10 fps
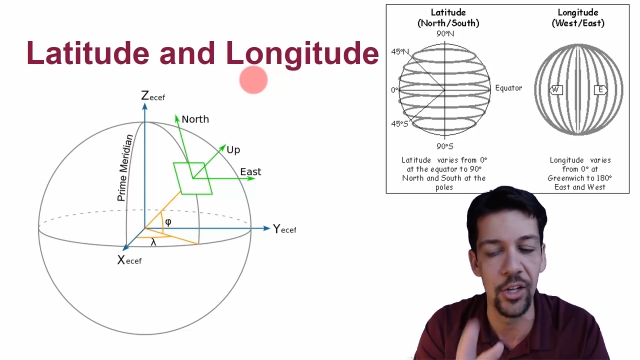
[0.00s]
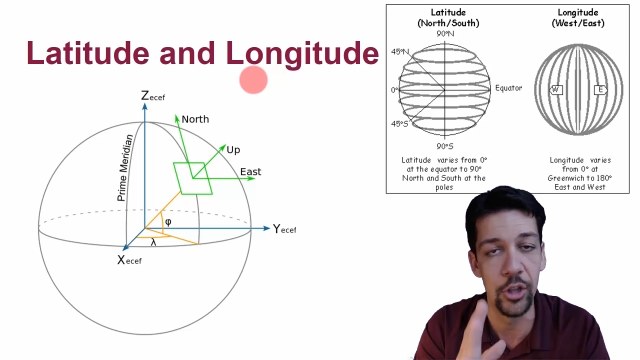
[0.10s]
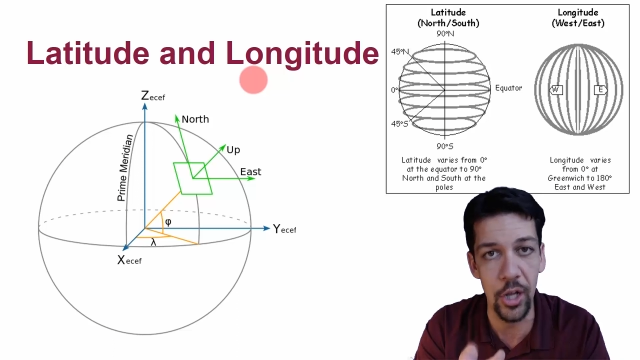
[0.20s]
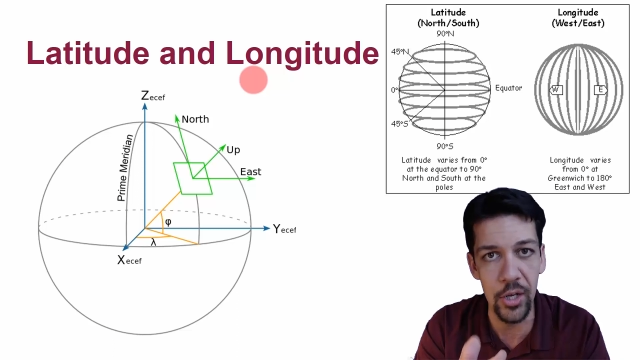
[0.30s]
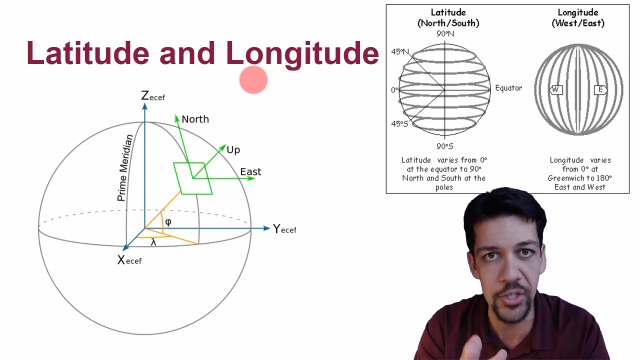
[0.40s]

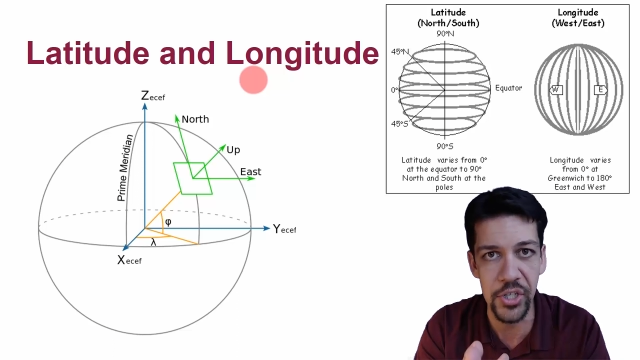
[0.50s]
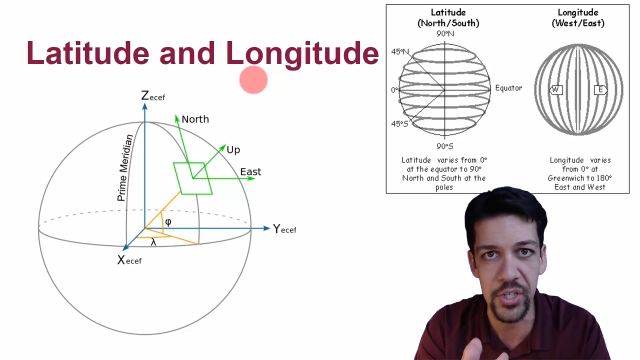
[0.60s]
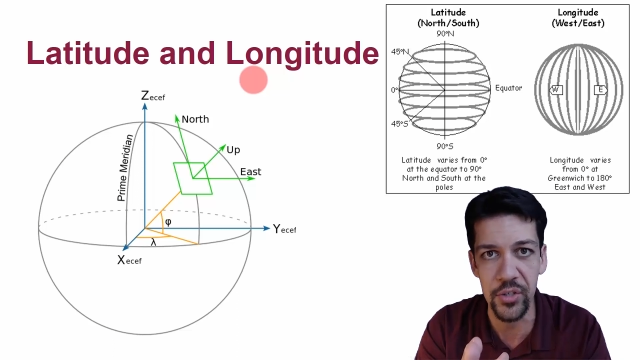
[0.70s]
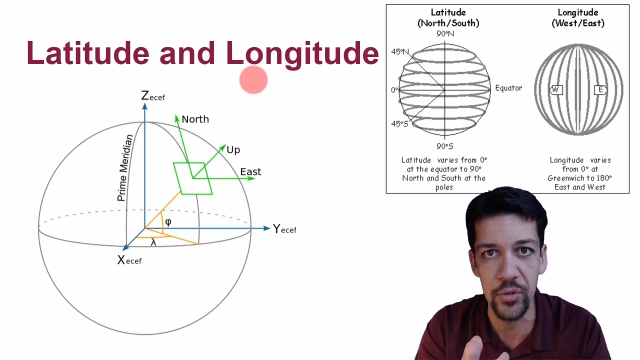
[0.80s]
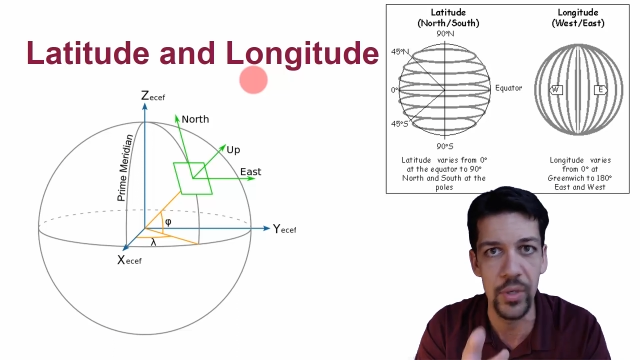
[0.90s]

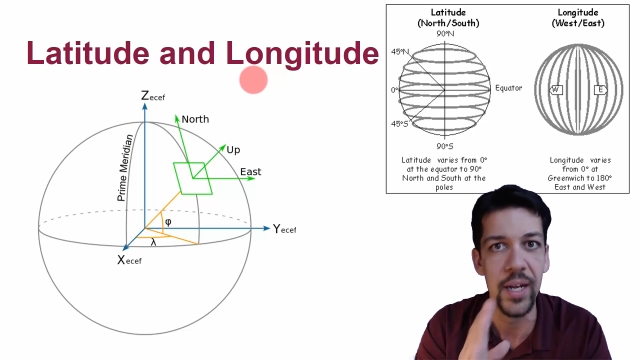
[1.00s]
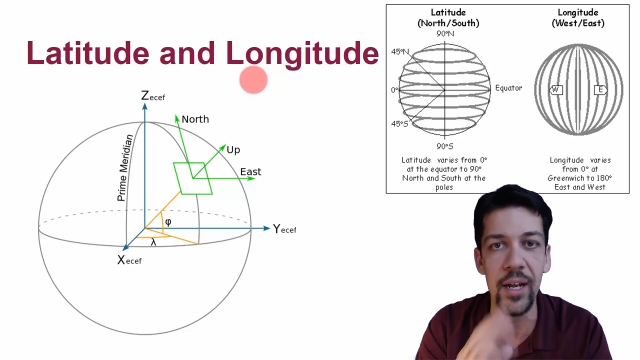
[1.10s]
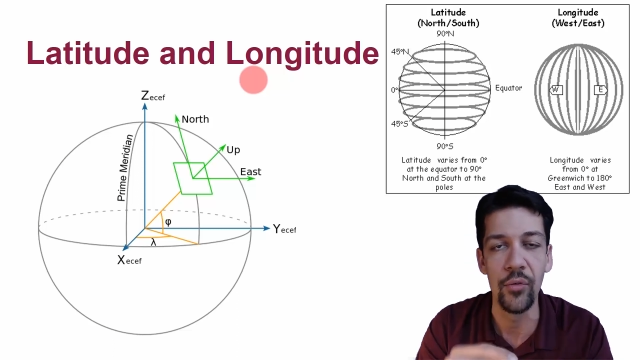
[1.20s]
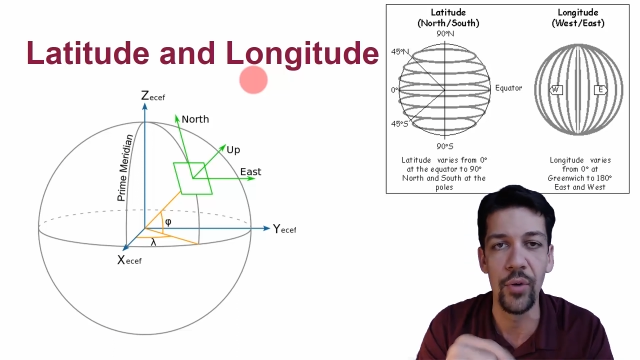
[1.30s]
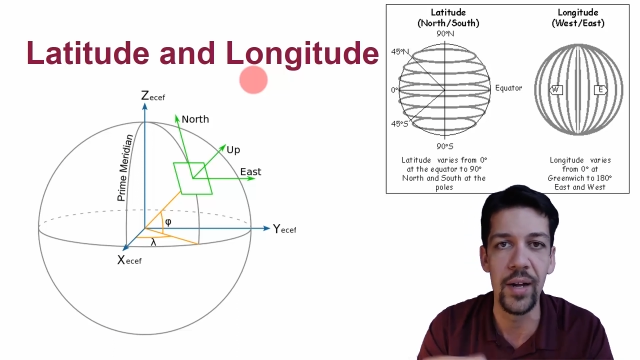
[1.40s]
longitude,
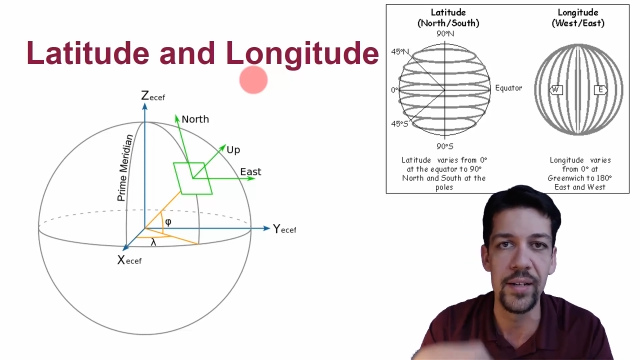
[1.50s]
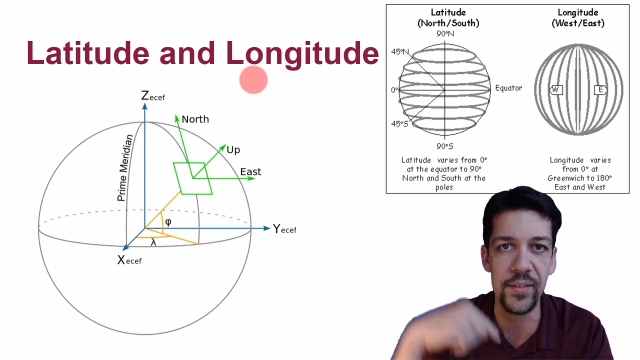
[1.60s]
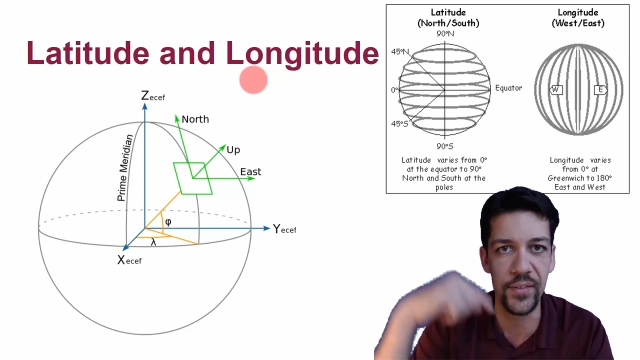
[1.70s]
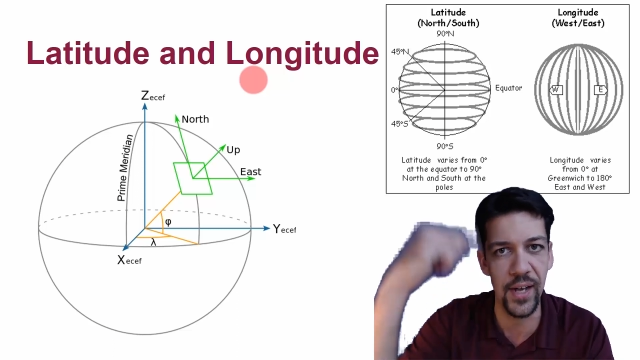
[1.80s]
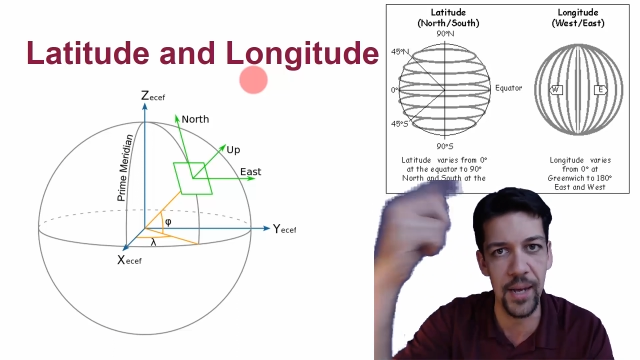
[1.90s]

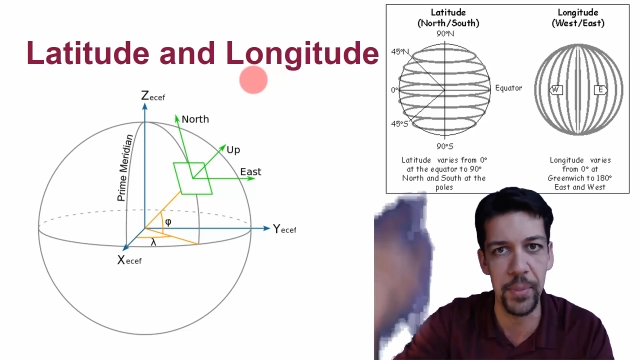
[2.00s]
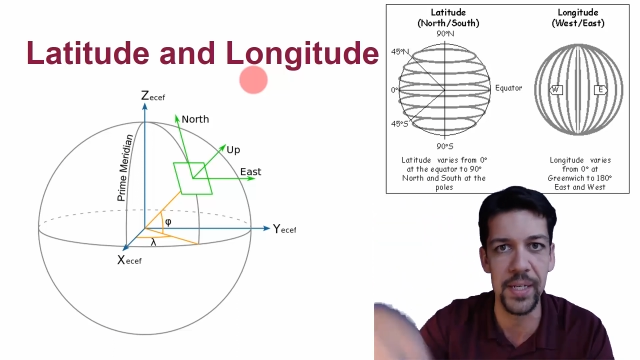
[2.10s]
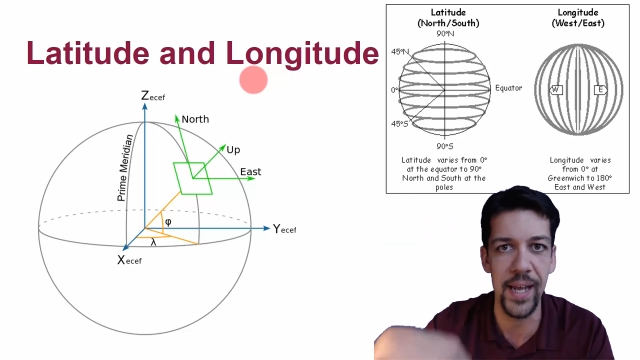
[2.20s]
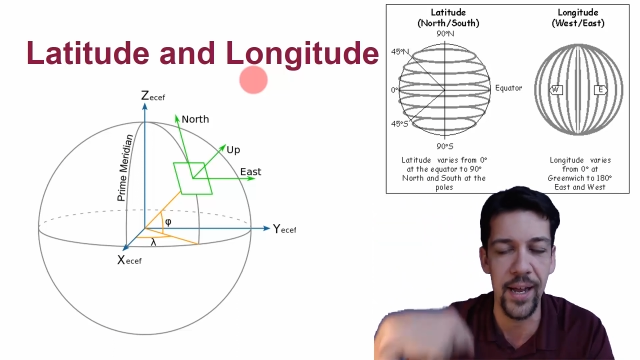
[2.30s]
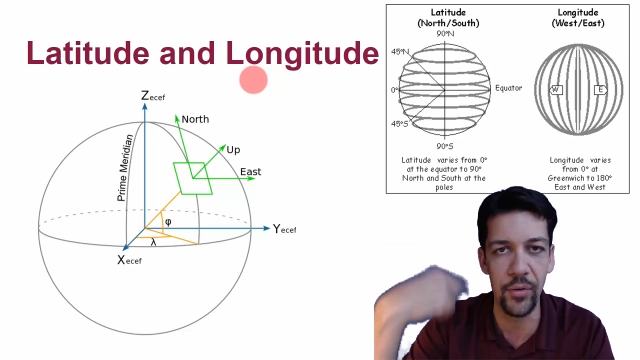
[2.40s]
runs up
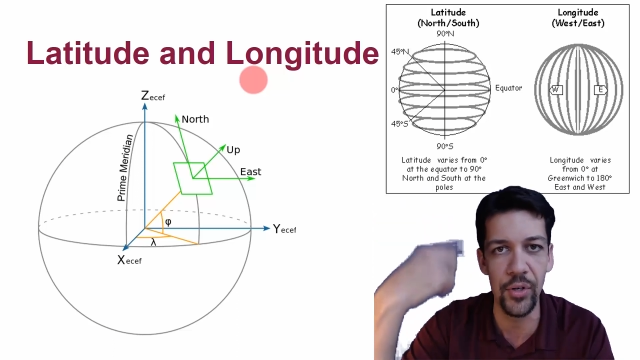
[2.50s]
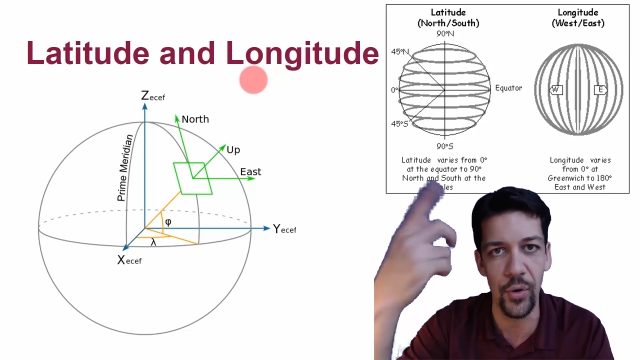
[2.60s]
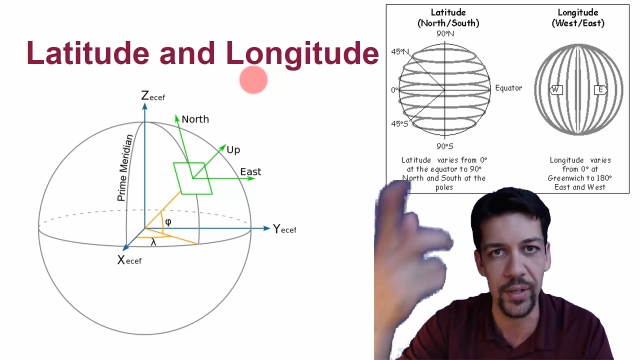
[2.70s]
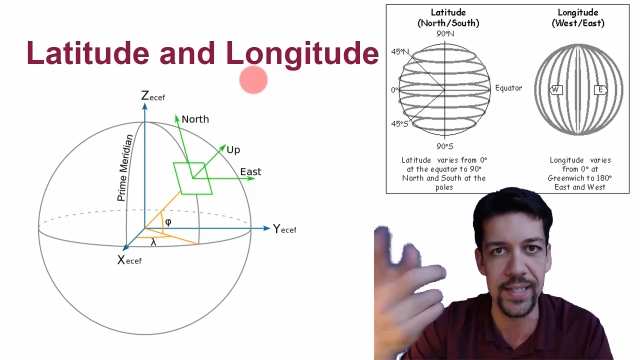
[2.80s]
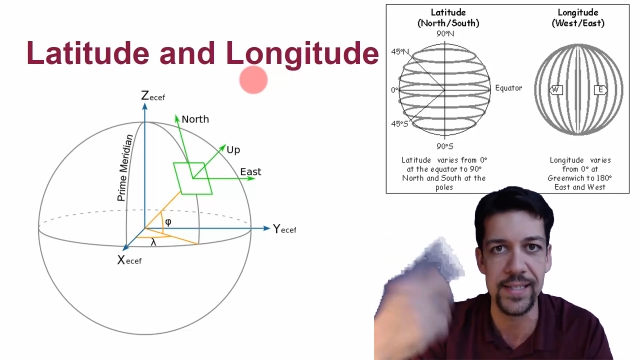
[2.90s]
and down,
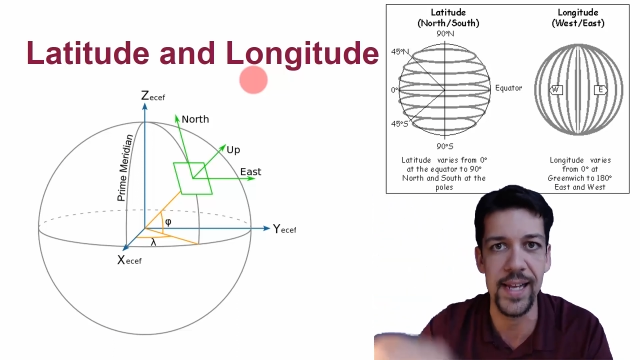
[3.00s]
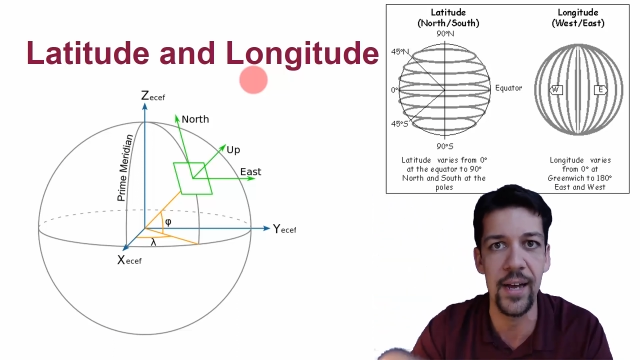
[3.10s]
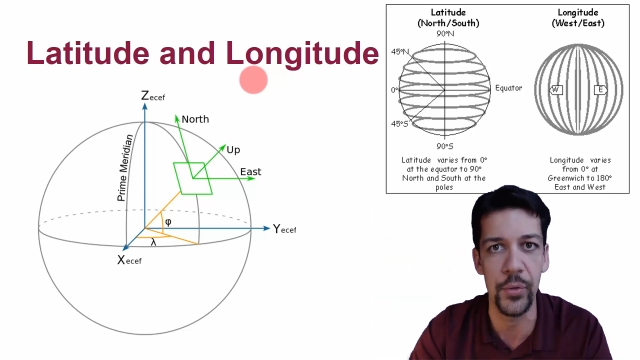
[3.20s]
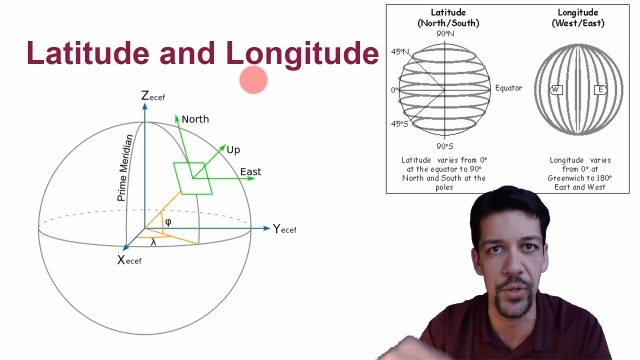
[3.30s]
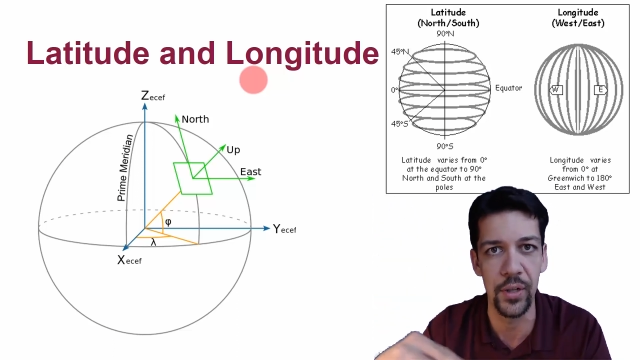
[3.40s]
north to
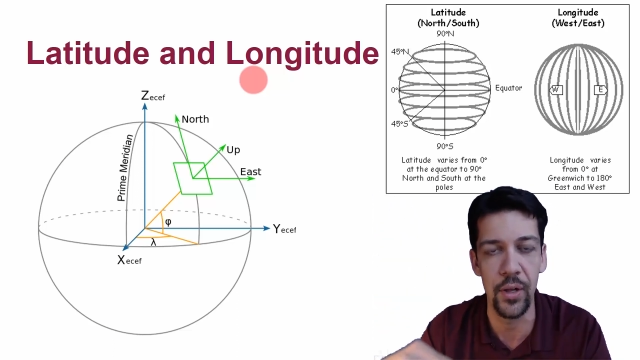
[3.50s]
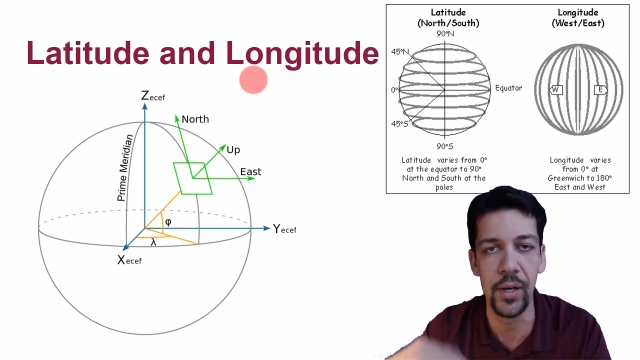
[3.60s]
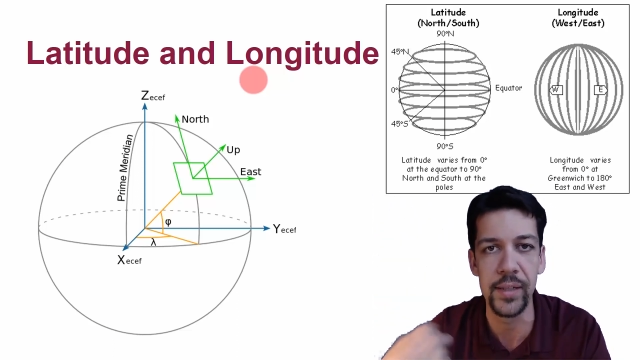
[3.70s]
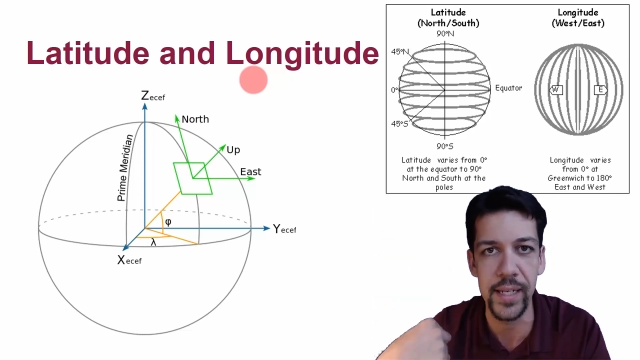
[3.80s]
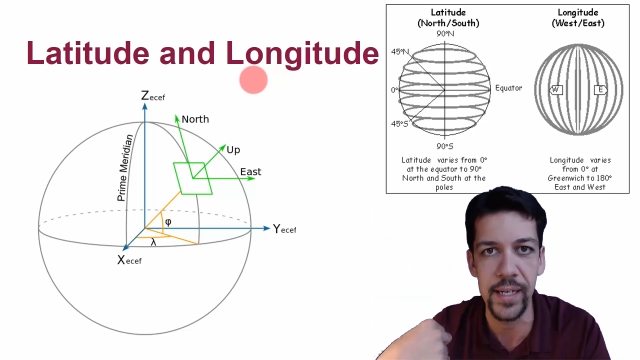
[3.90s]
south
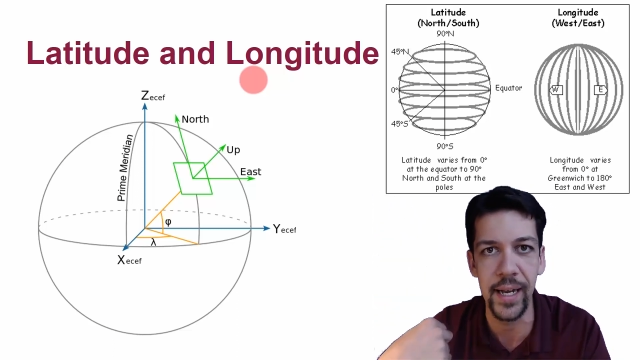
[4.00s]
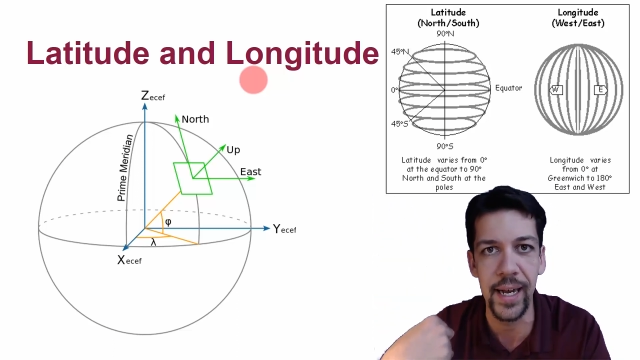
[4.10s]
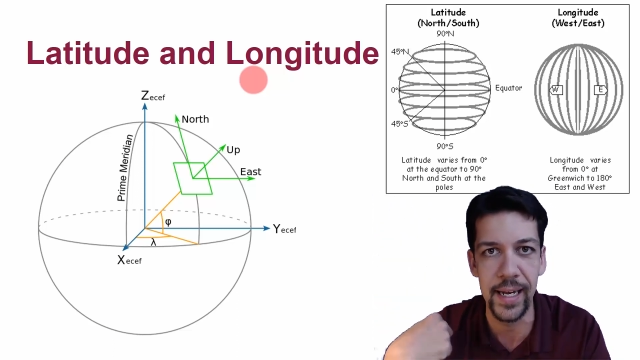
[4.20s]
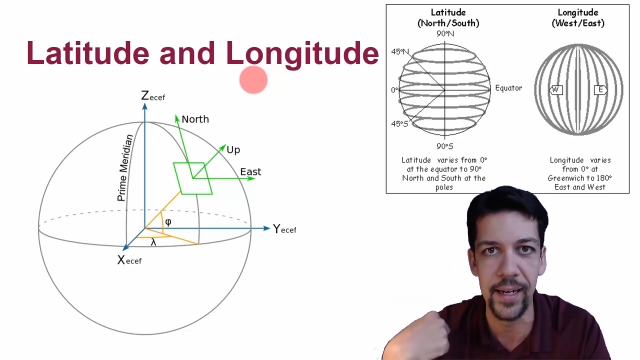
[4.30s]
along the